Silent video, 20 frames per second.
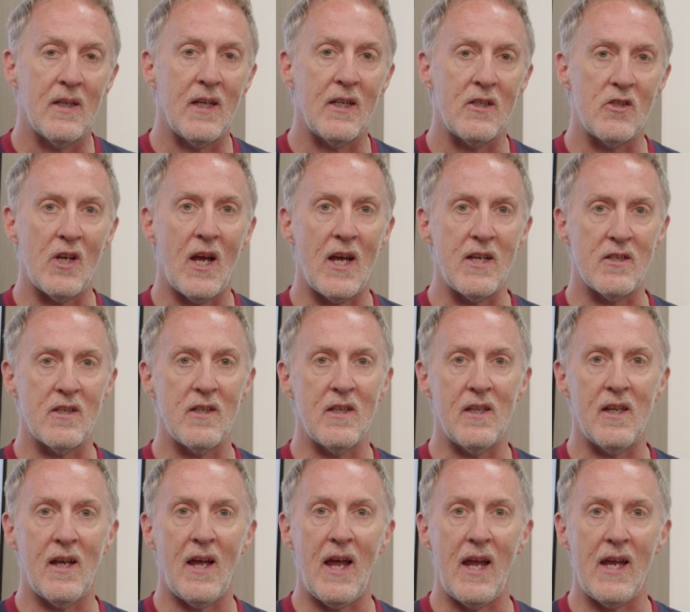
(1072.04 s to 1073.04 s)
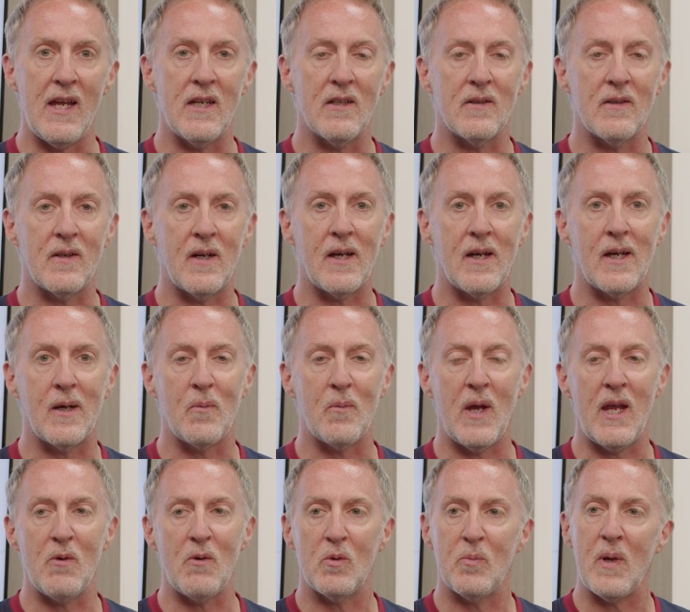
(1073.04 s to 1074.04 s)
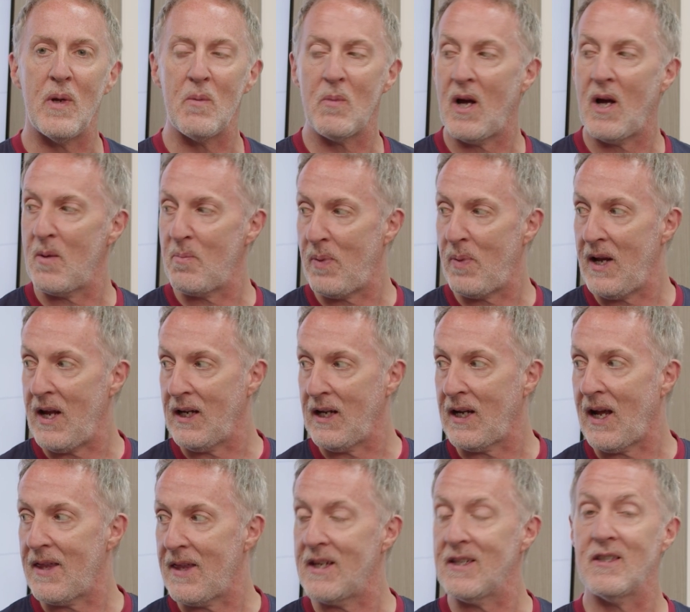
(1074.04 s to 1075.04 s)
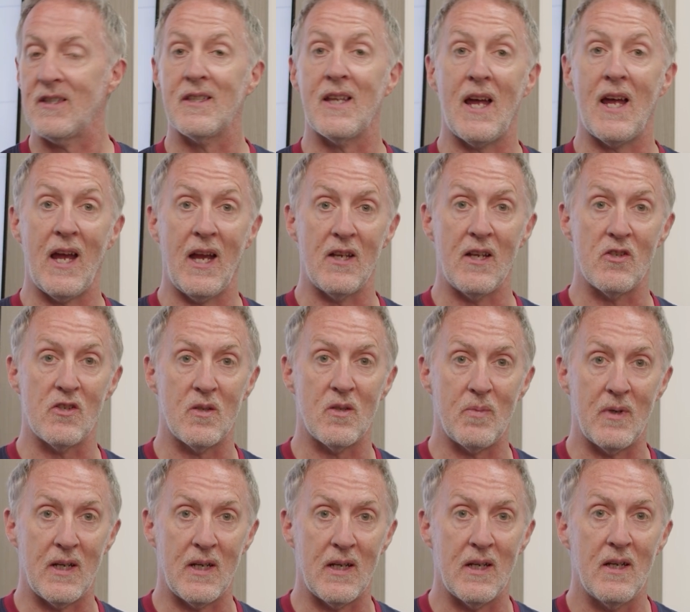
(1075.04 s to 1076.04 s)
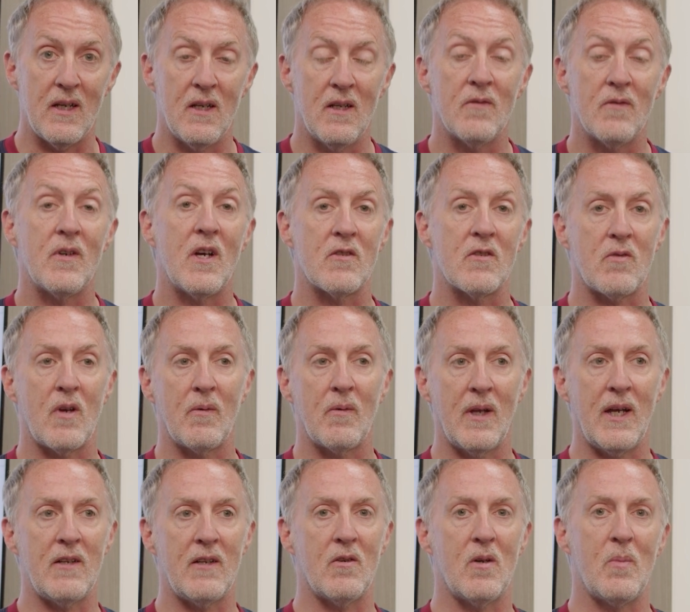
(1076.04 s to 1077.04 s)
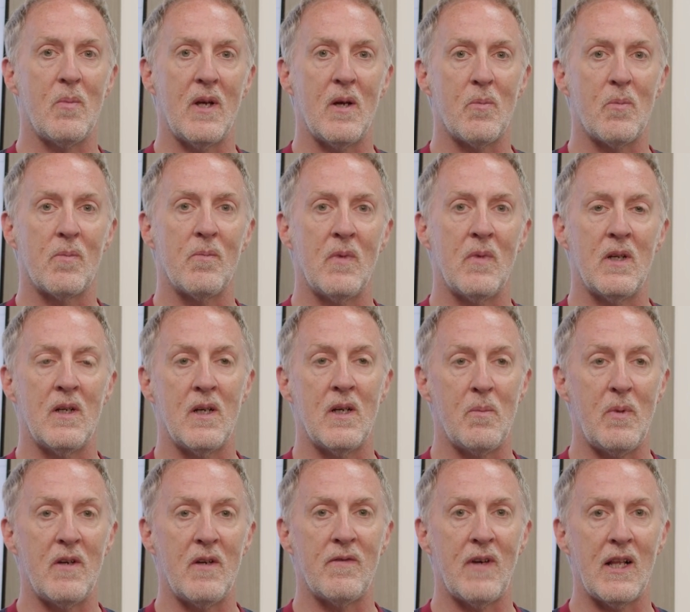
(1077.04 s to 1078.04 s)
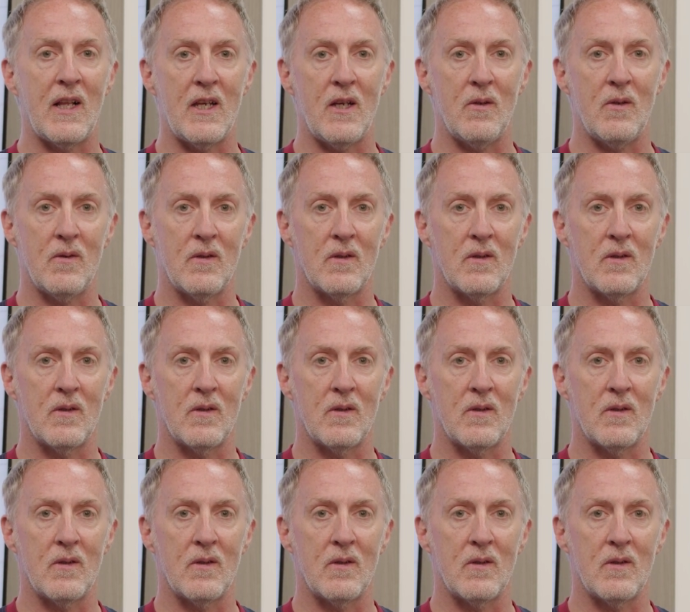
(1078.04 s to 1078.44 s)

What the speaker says: think Jason Day, he would be my pick at this stage to be first round leader, a bit of value.